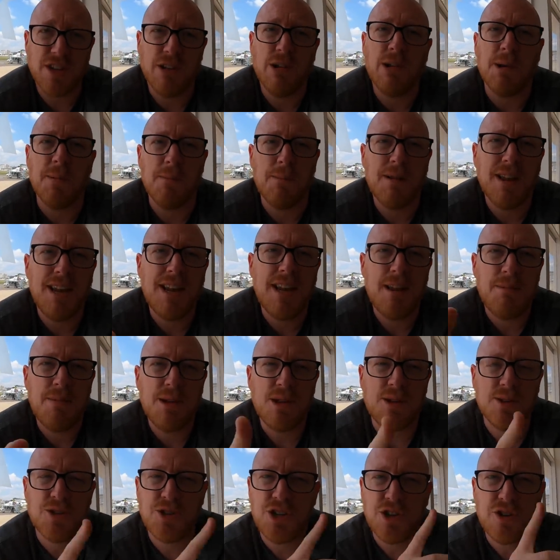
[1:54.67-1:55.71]
down completely
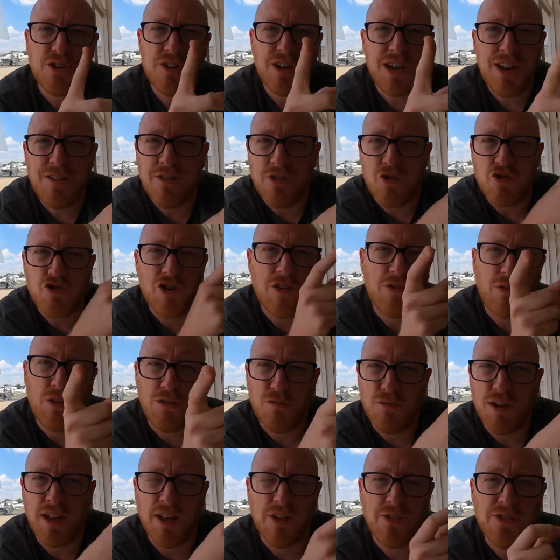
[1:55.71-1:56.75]
because you couldn't even travel
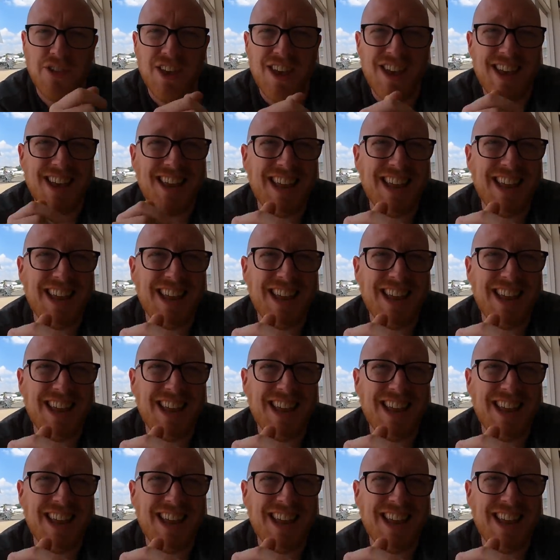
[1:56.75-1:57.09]
around